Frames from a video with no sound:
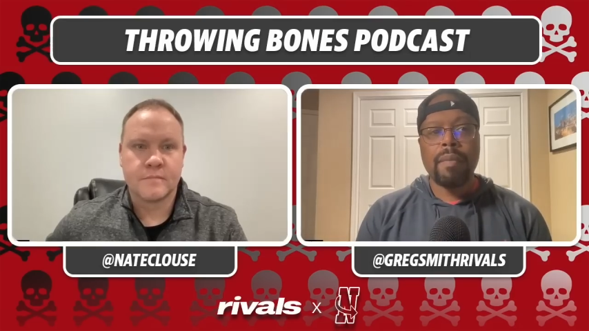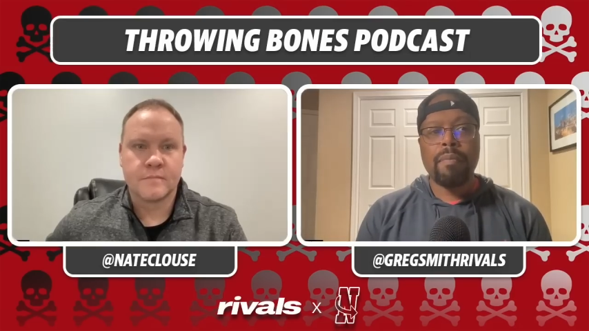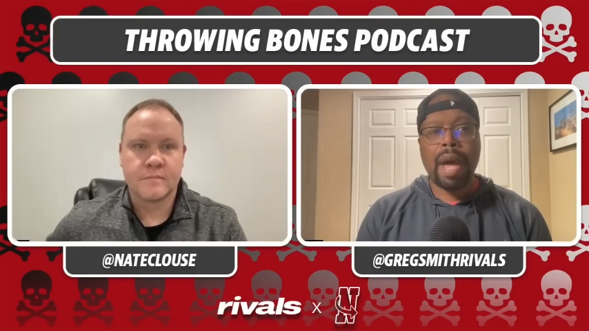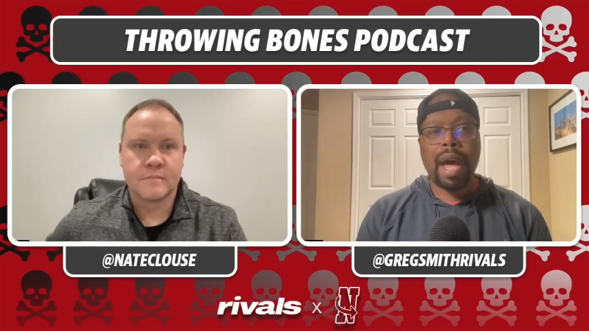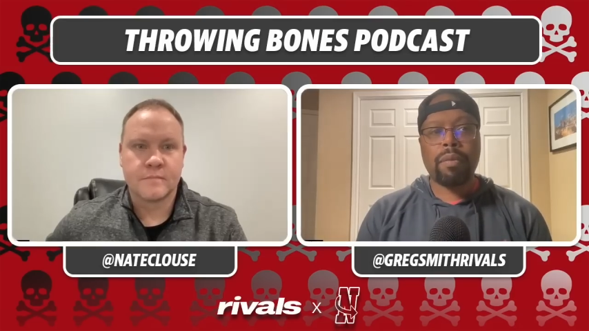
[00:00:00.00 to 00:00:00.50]

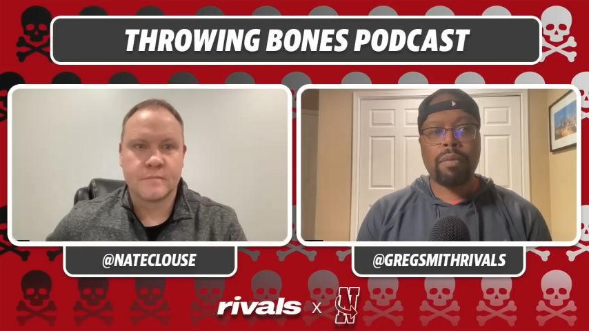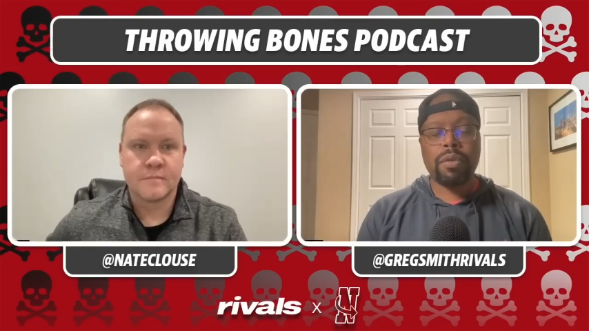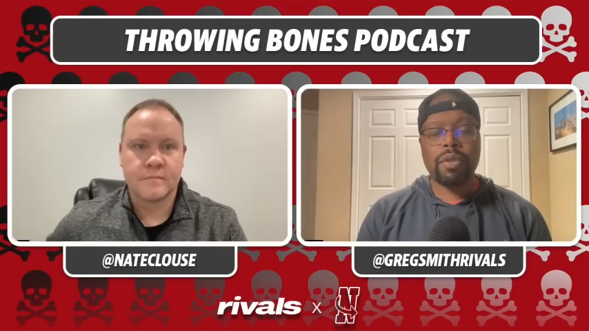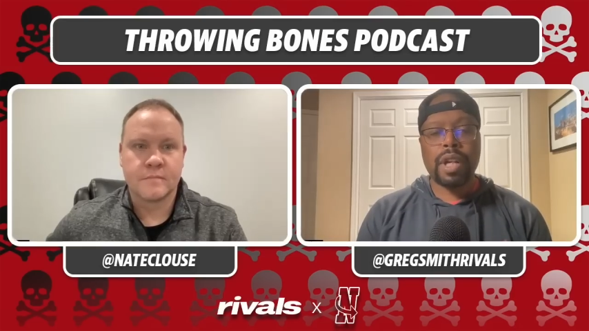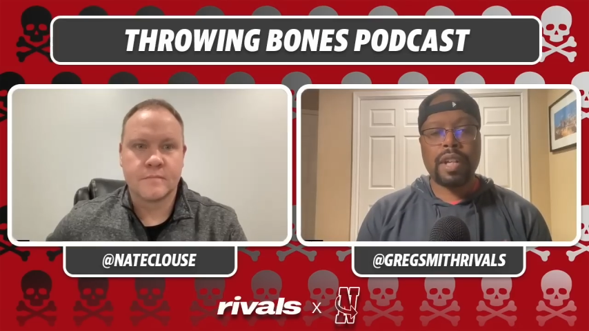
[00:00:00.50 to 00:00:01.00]
Speaker 1: matt
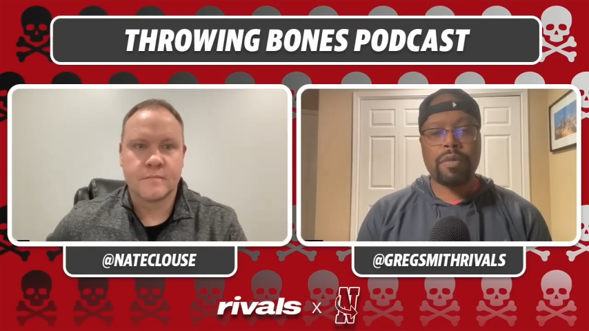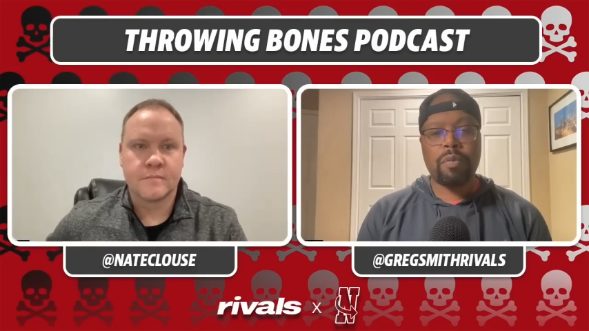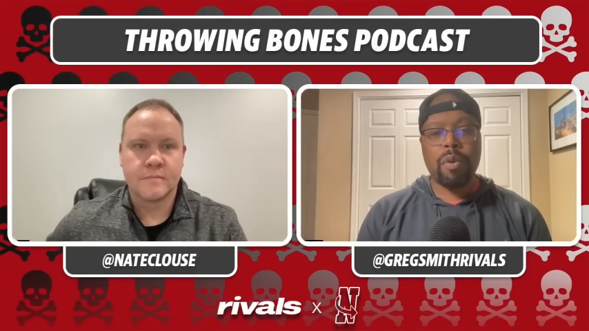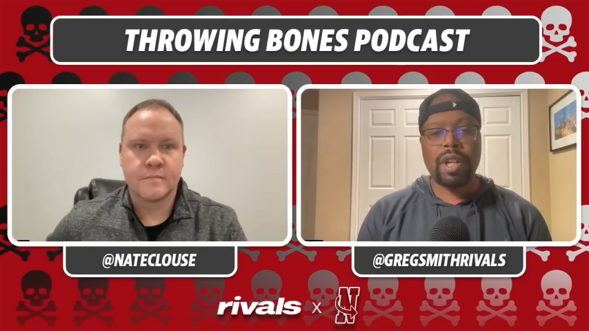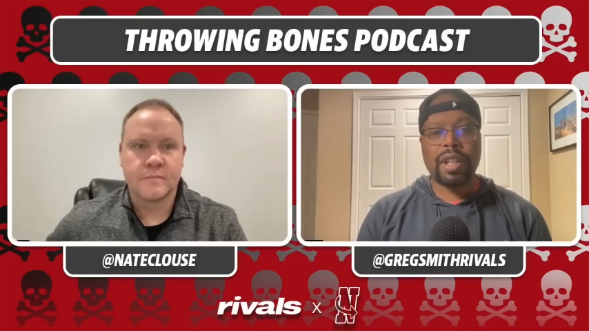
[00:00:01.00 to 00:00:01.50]
rhule has
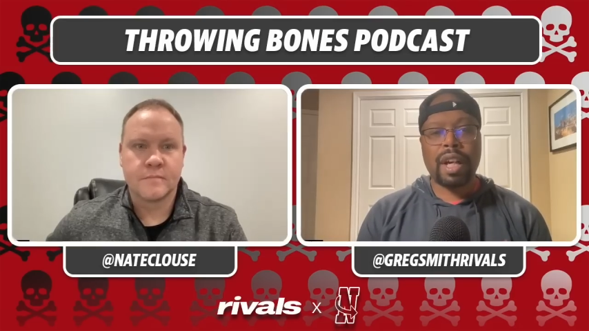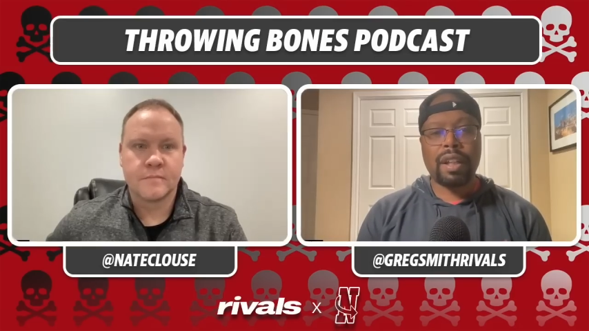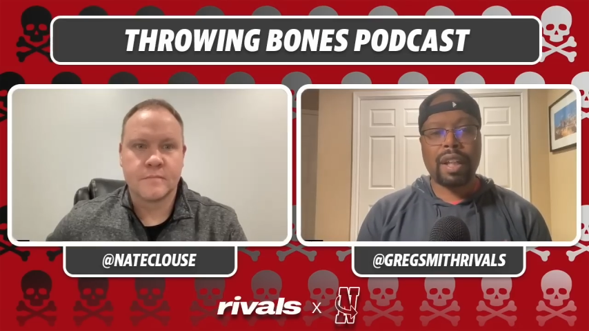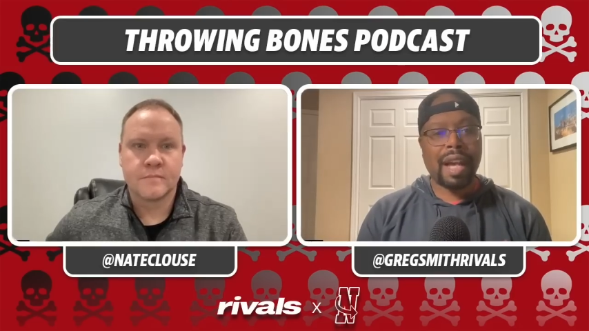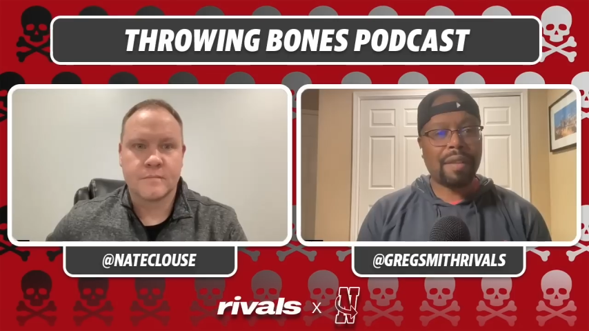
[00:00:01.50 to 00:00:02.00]
won a
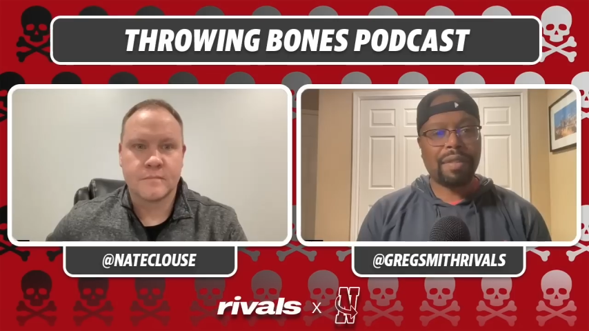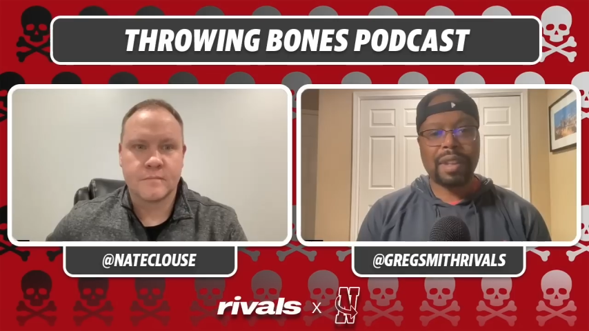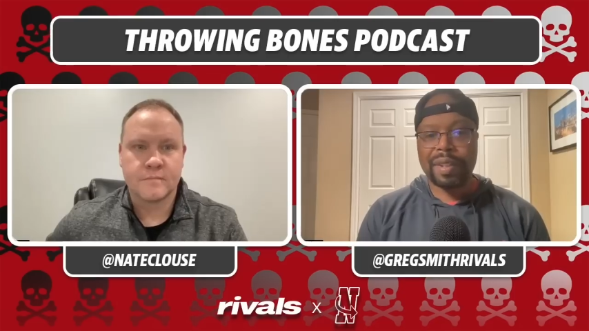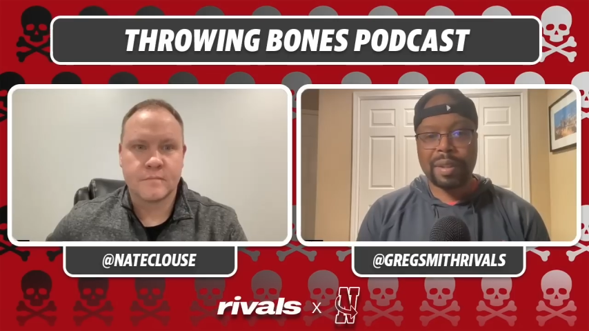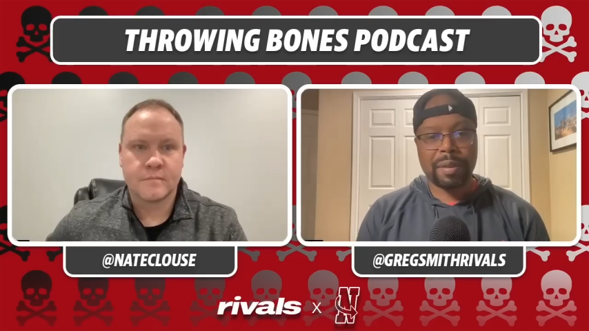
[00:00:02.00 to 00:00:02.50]
lot of
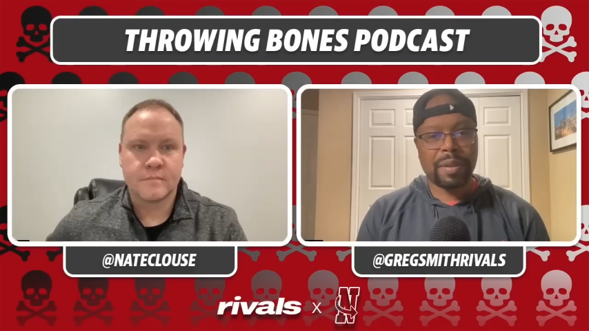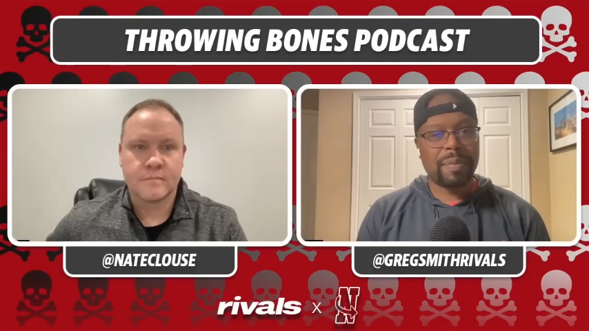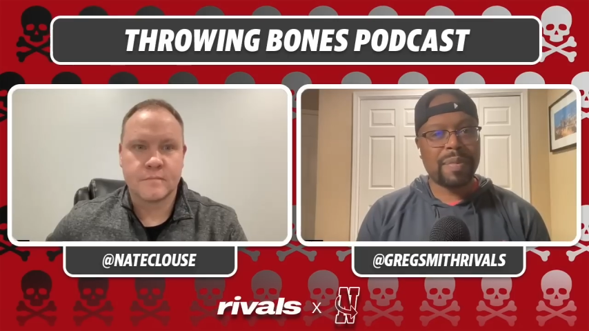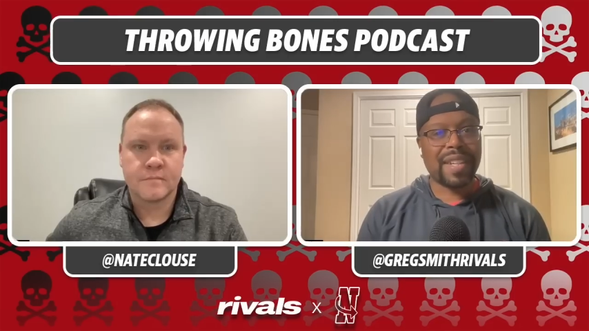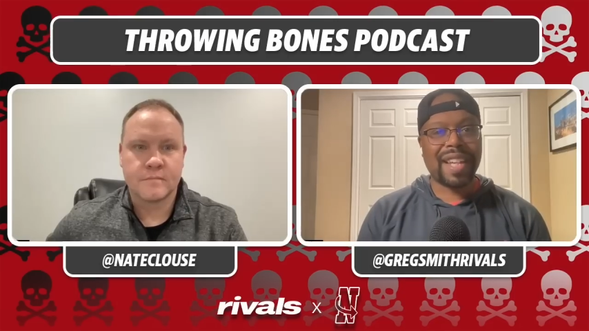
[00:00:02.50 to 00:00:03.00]
living
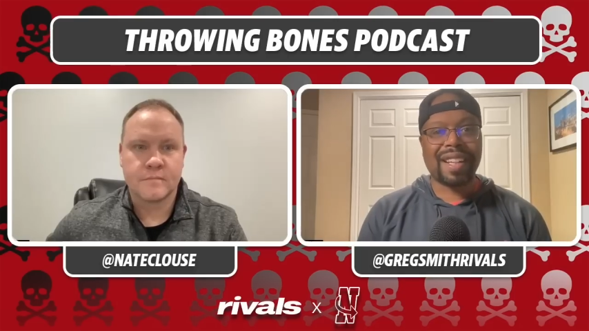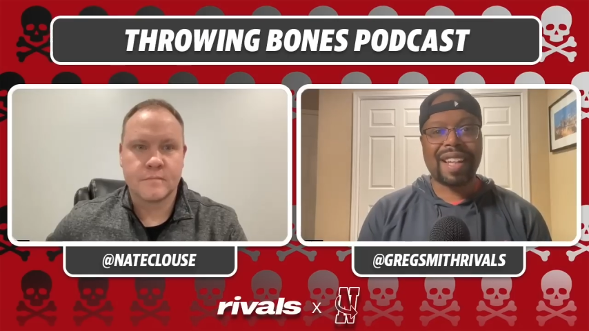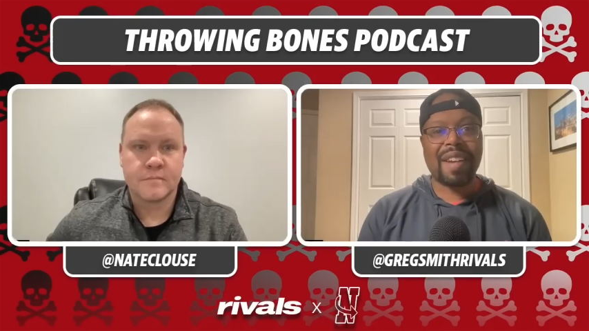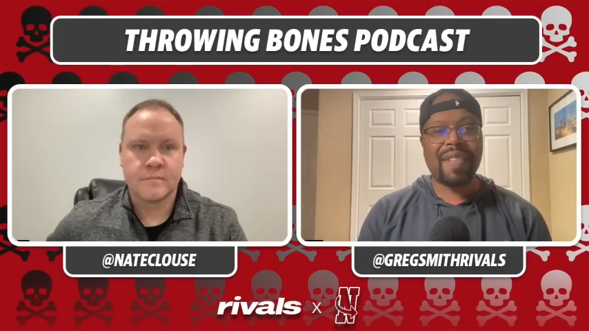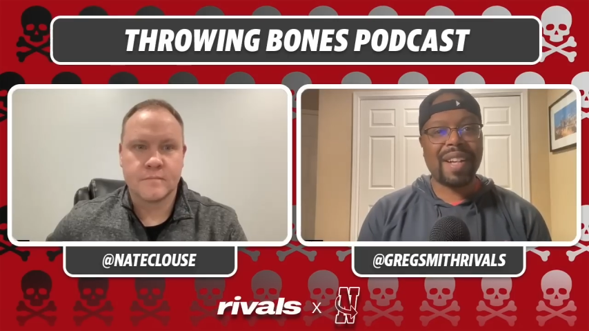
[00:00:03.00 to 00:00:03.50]
rooms and a
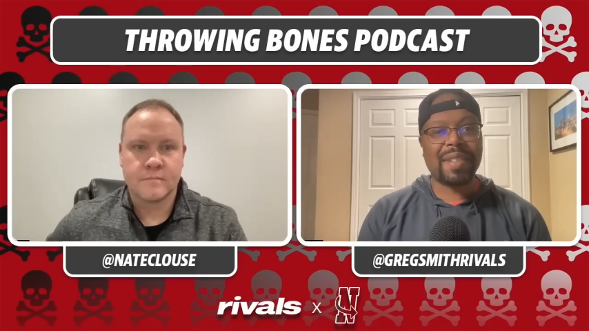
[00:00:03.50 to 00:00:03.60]
lot of high